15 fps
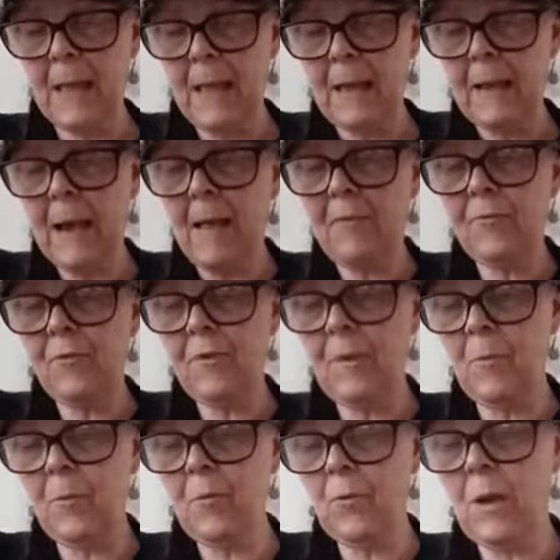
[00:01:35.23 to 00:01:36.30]
And afterwards
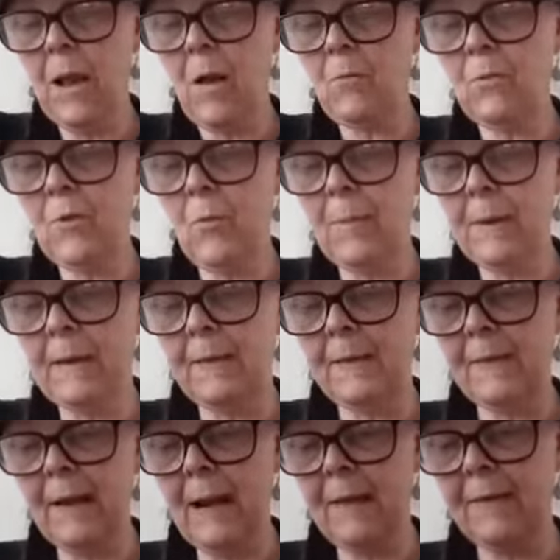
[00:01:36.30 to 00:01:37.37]
I'm going to count how many
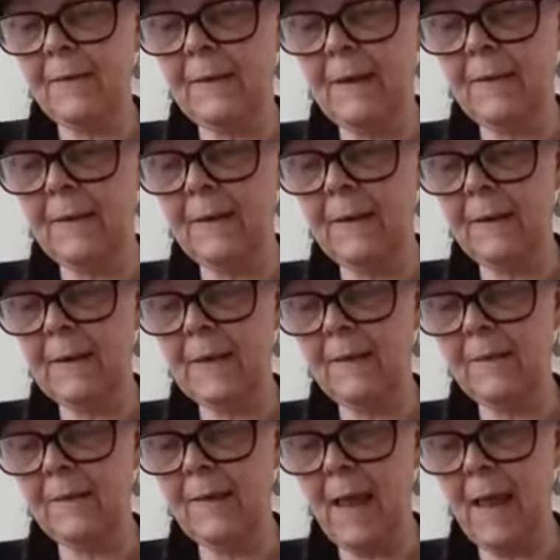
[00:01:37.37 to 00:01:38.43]
slices I did in
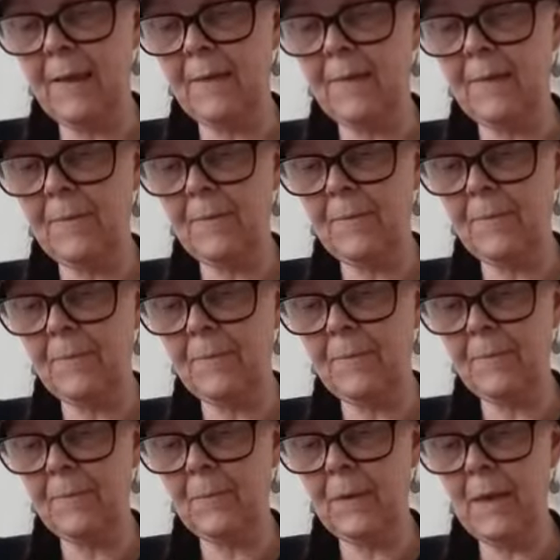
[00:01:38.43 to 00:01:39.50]
each side.
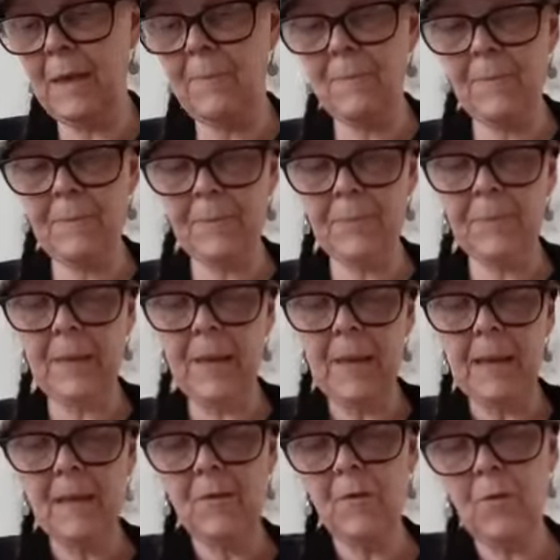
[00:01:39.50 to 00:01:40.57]
Okay,
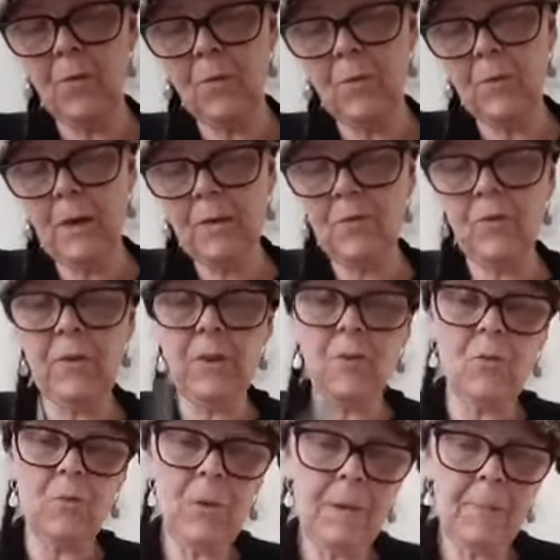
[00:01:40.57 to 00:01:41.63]
so I'm going to cut
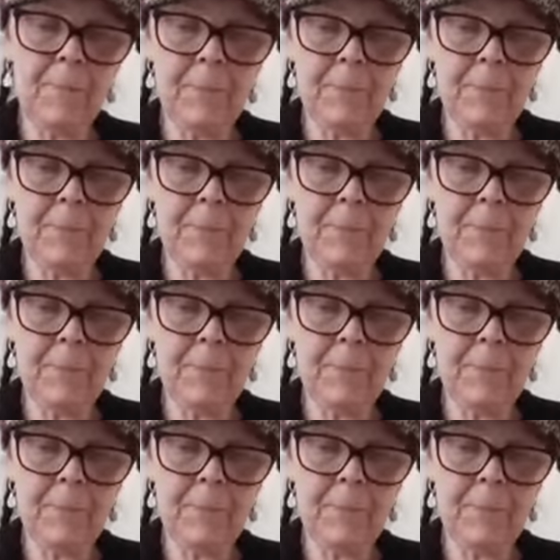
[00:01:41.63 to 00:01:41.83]
this one